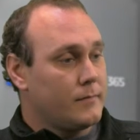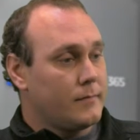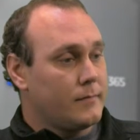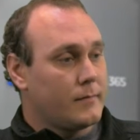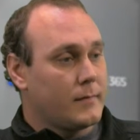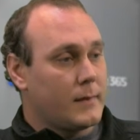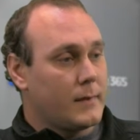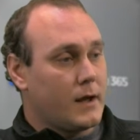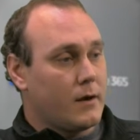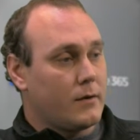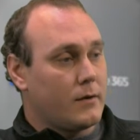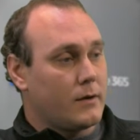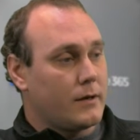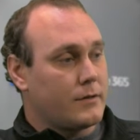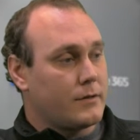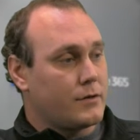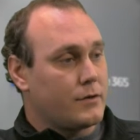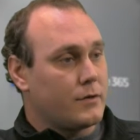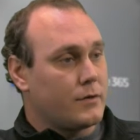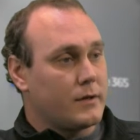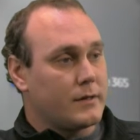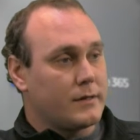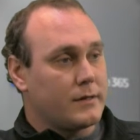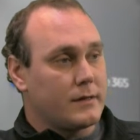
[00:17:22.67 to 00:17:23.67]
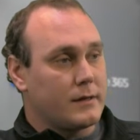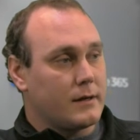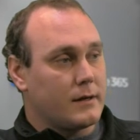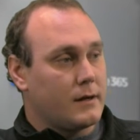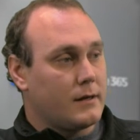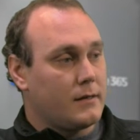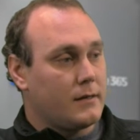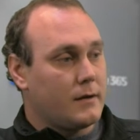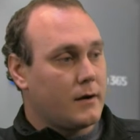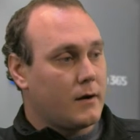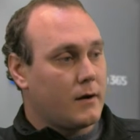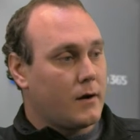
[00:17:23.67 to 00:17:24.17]
Now, as you can see,
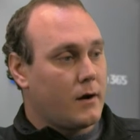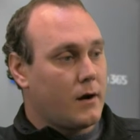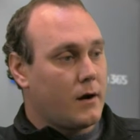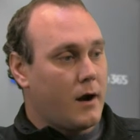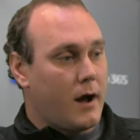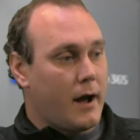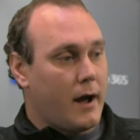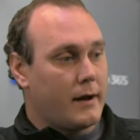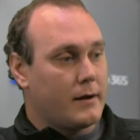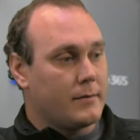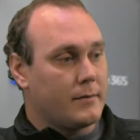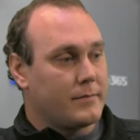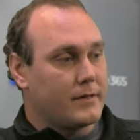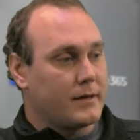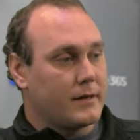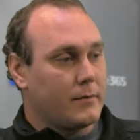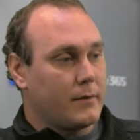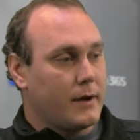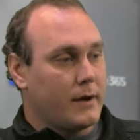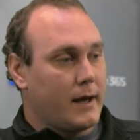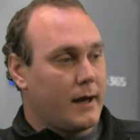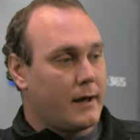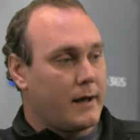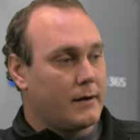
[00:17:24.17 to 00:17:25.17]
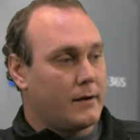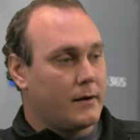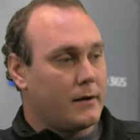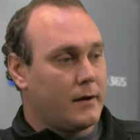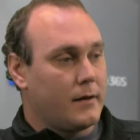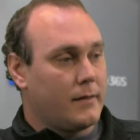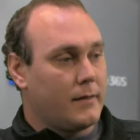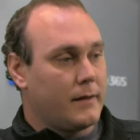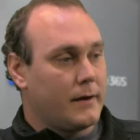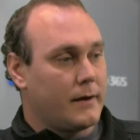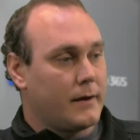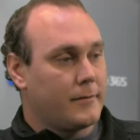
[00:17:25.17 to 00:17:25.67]
there are items that we added on
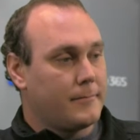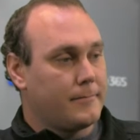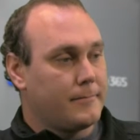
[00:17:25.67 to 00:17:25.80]
there.